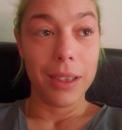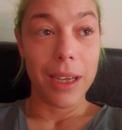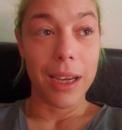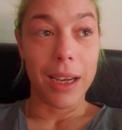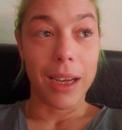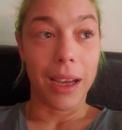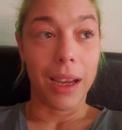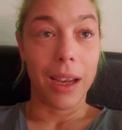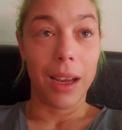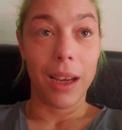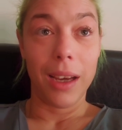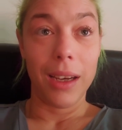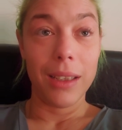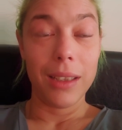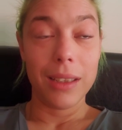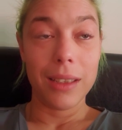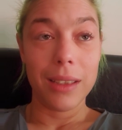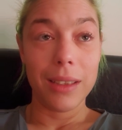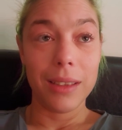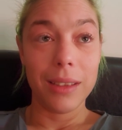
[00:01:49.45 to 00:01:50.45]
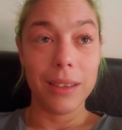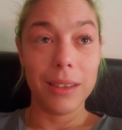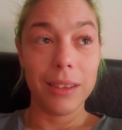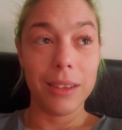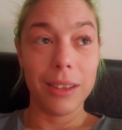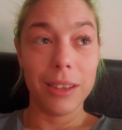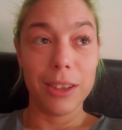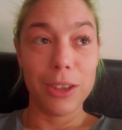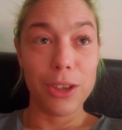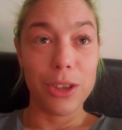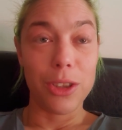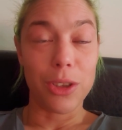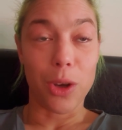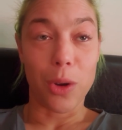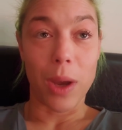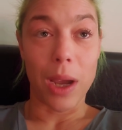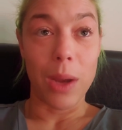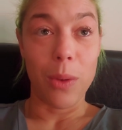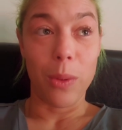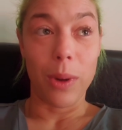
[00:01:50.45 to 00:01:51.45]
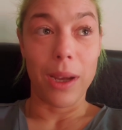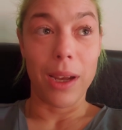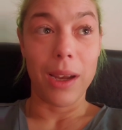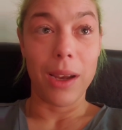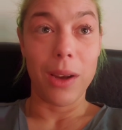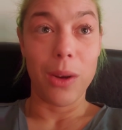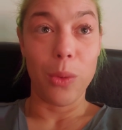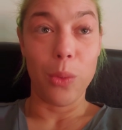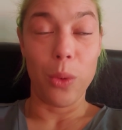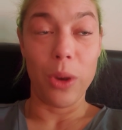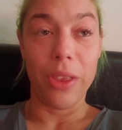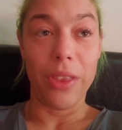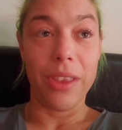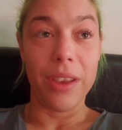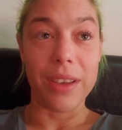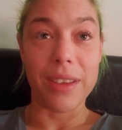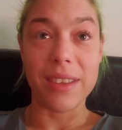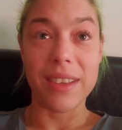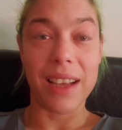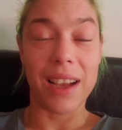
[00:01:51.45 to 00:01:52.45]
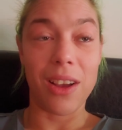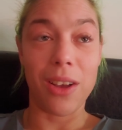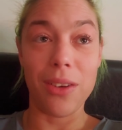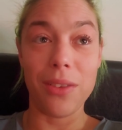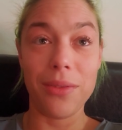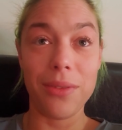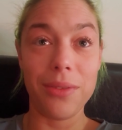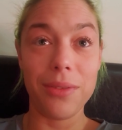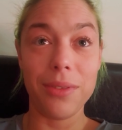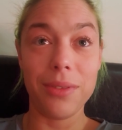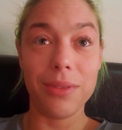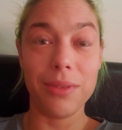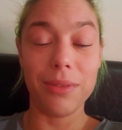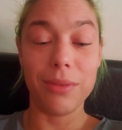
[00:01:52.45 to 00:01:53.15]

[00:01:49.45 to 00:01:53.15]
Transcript: And so I went with the self